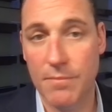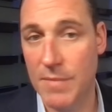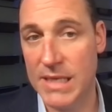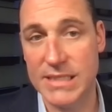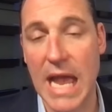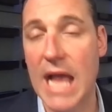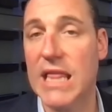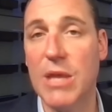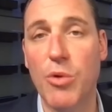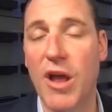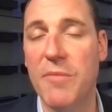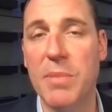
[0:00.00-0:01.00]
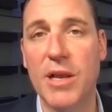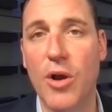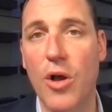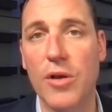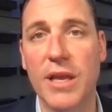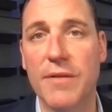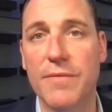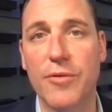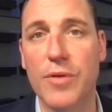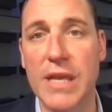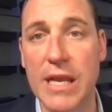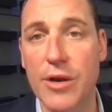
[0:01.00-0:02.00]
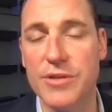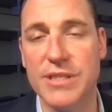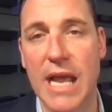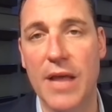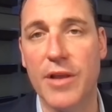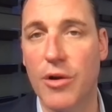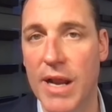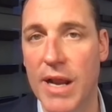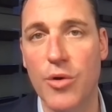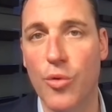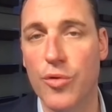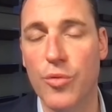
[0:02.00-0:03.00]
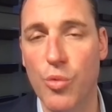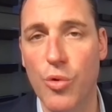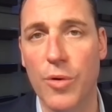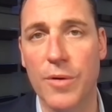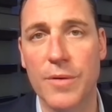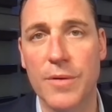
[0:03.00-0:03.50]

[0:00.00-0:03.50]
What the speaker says: exactly what I've been calling it for years now, the Great Northern War.